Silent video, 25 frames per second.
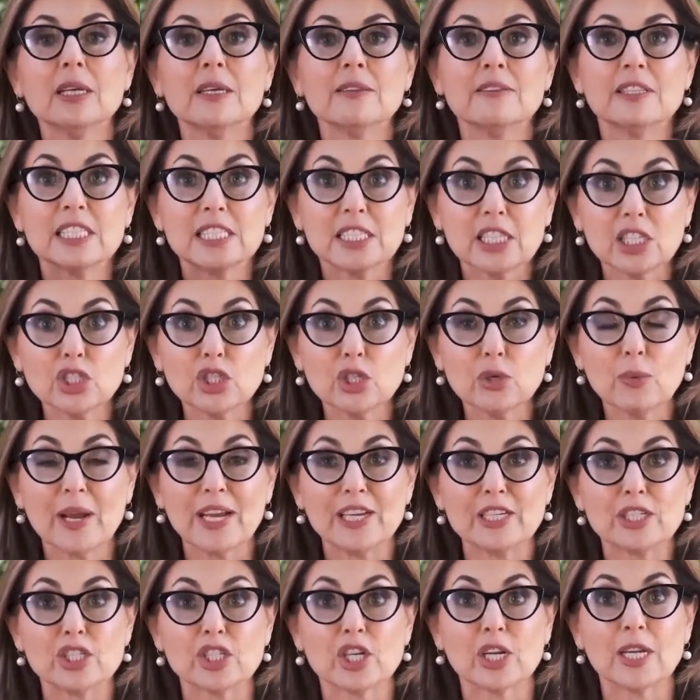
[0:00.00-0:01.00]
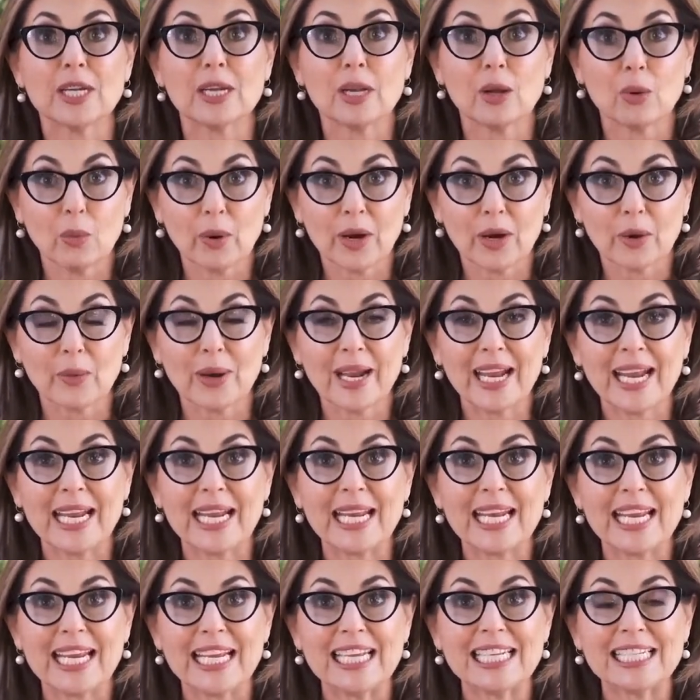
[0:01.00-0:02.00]
the situation we're
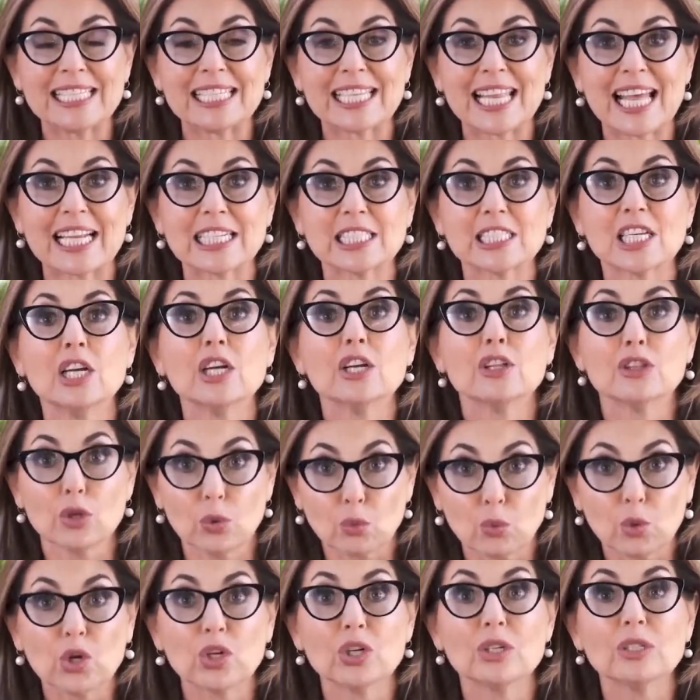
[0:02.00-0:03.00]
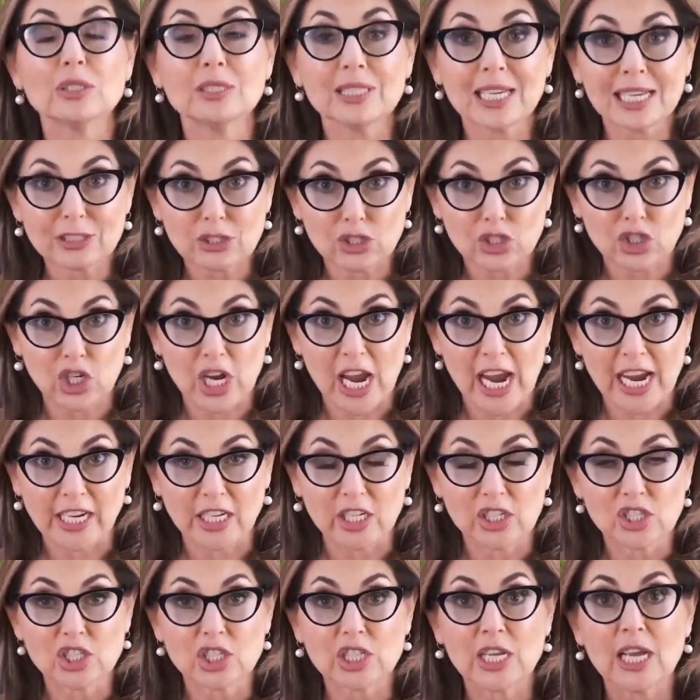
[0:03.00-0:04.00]
in is that the world has
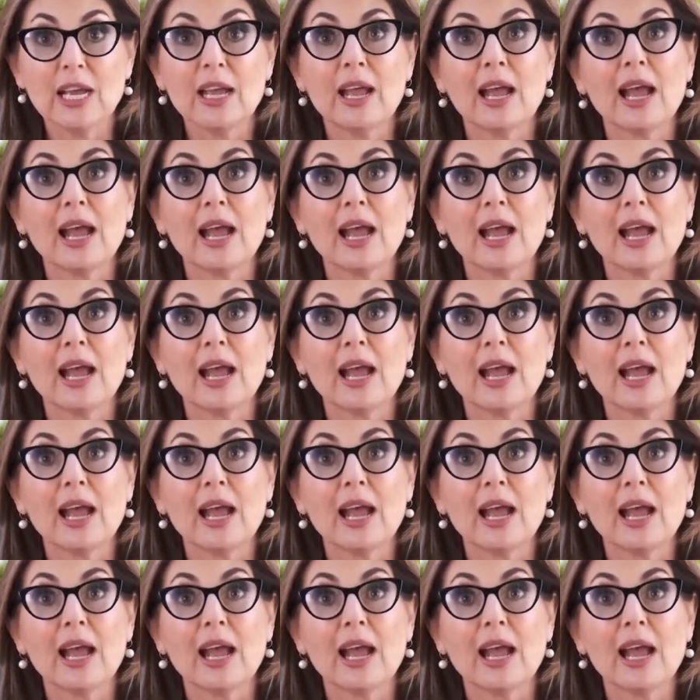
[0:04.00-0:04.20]
changed